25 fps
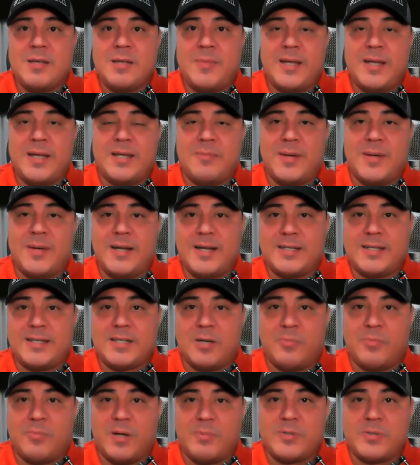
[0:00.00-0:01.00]
making my next
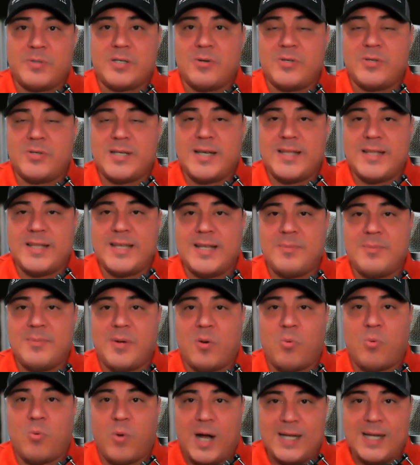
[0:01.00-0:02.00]
couple episodes on that
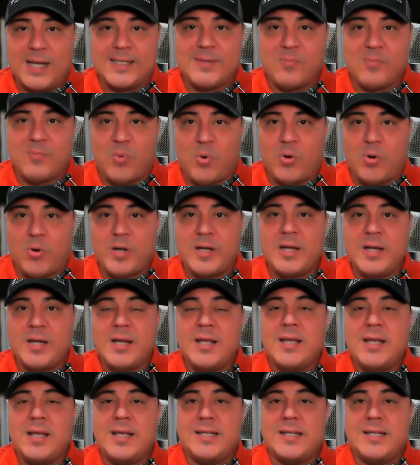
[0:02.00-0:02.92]
about why it's important